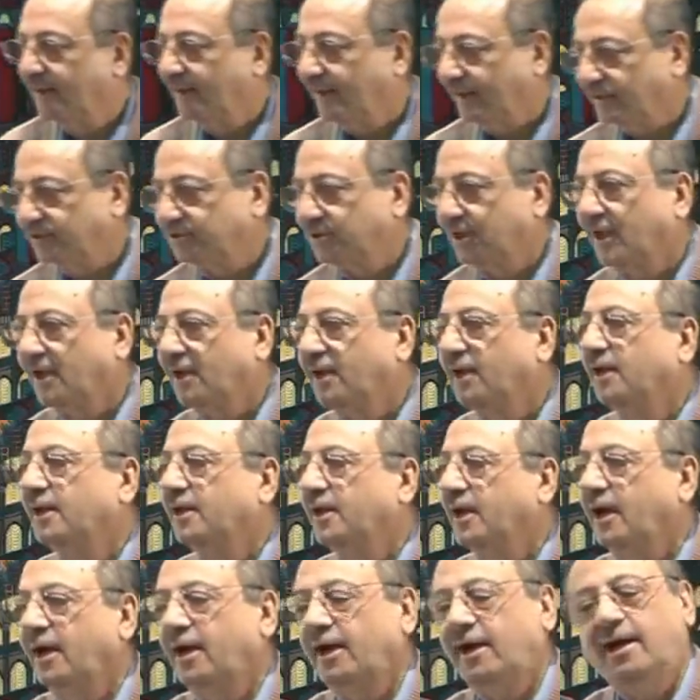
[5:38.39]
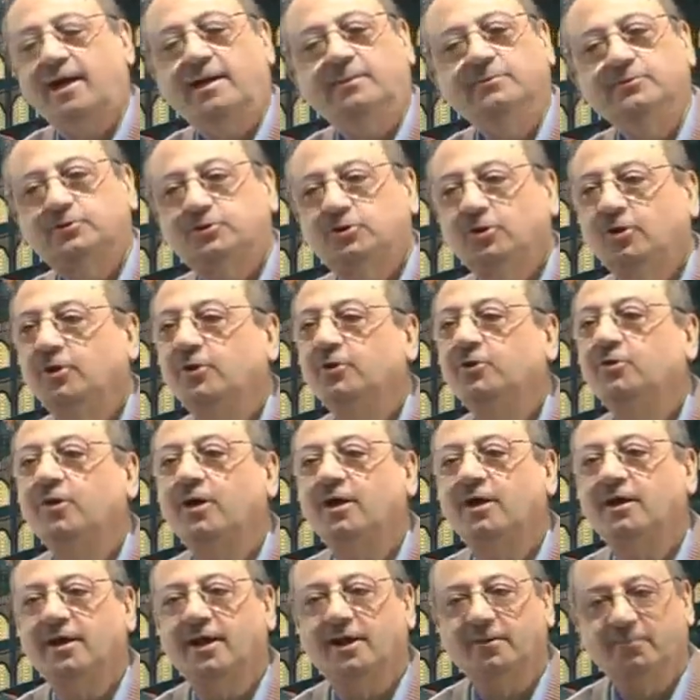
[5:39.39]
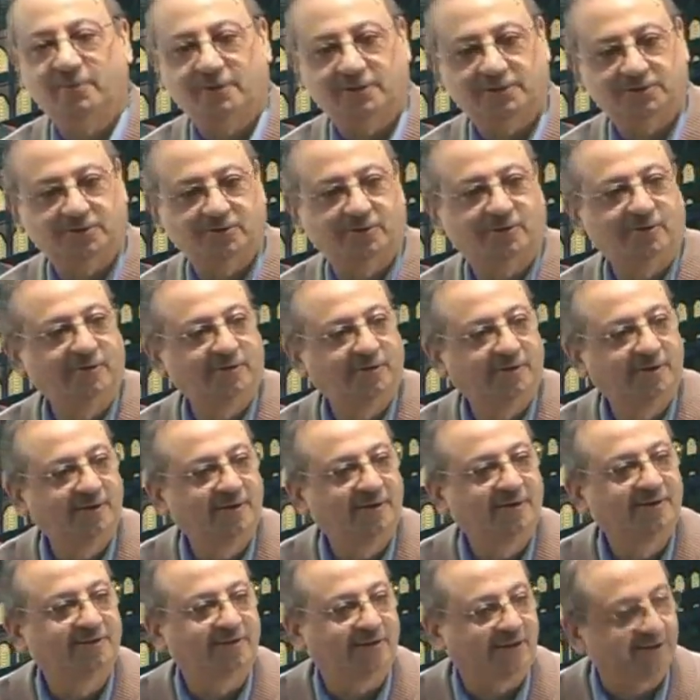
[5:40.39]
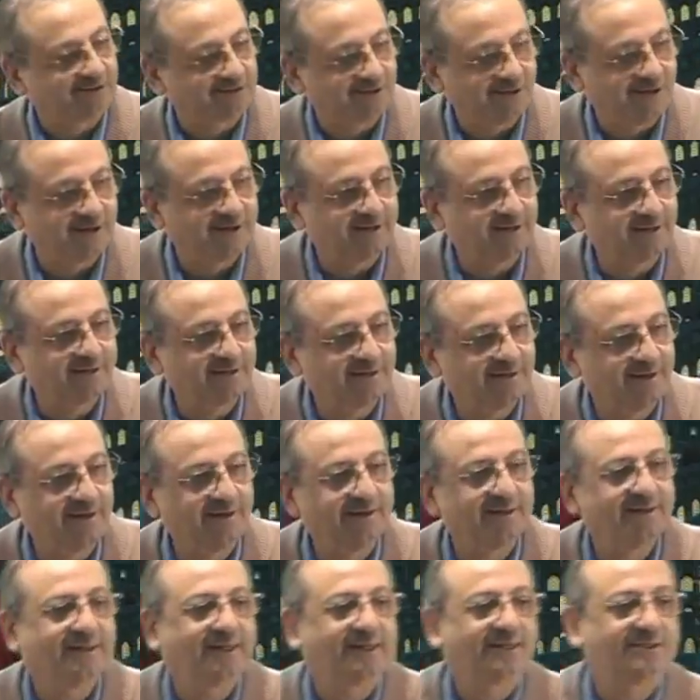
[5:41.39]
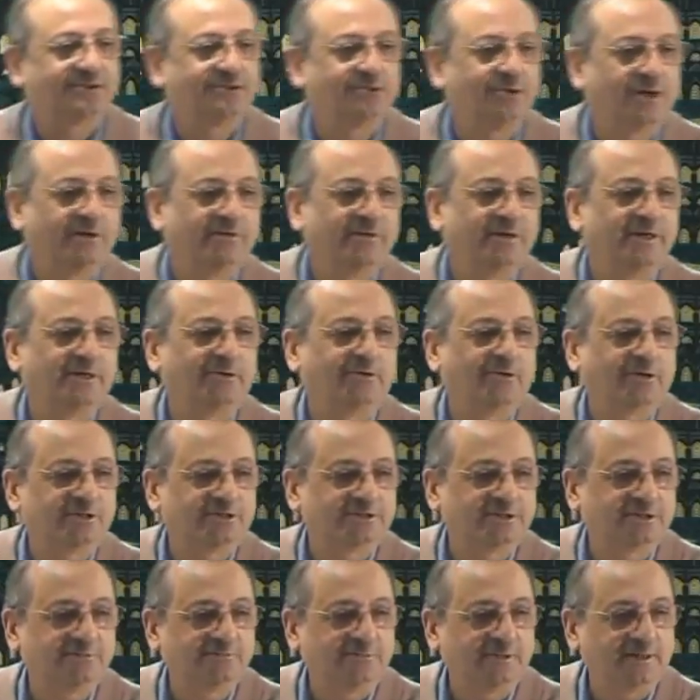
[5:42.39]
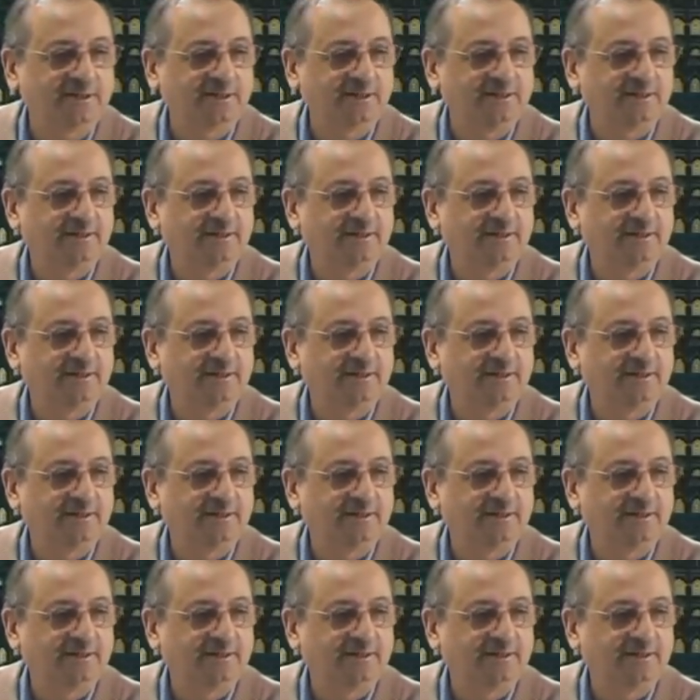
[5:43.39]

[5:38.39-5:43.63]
Inshallah. I am sure you are able to translate it. Huh? Yes, you have any question, brother?